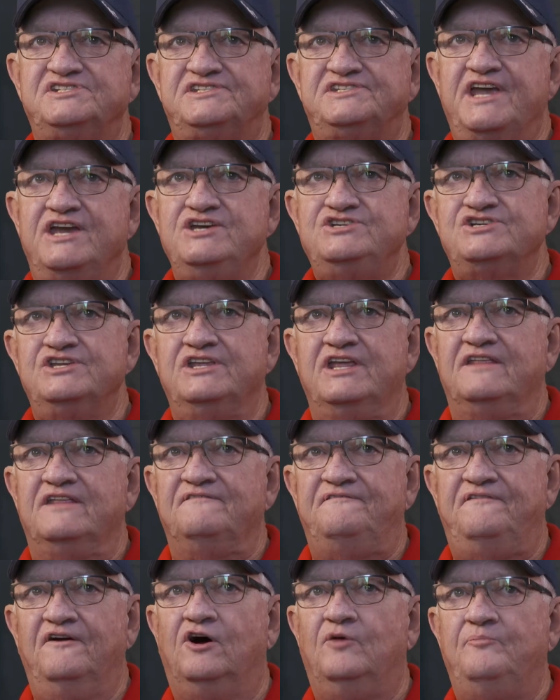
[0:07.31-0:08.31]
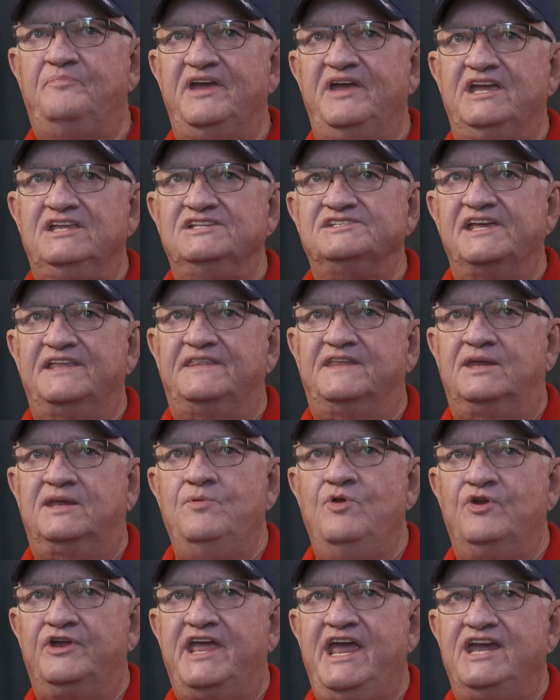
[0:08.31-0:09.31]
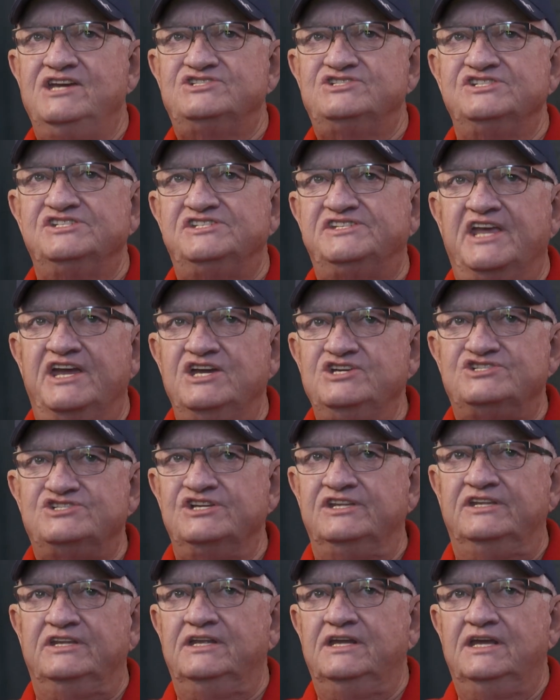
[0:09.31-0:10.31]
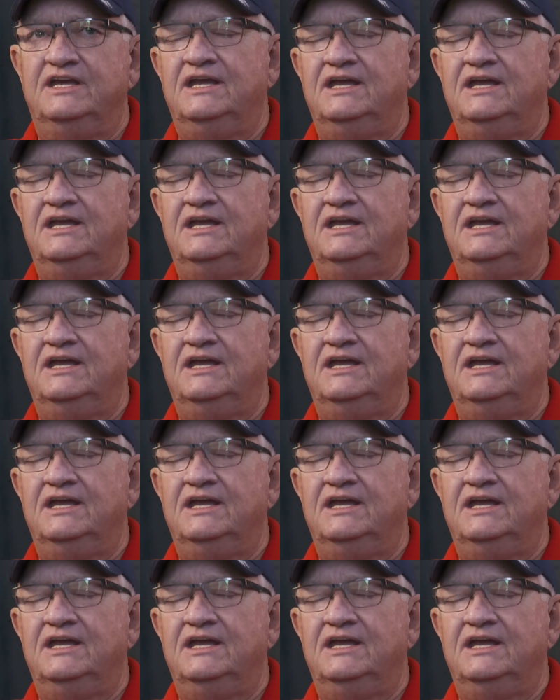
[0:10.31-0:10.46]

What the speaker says: stationed in the Philippines at the communications station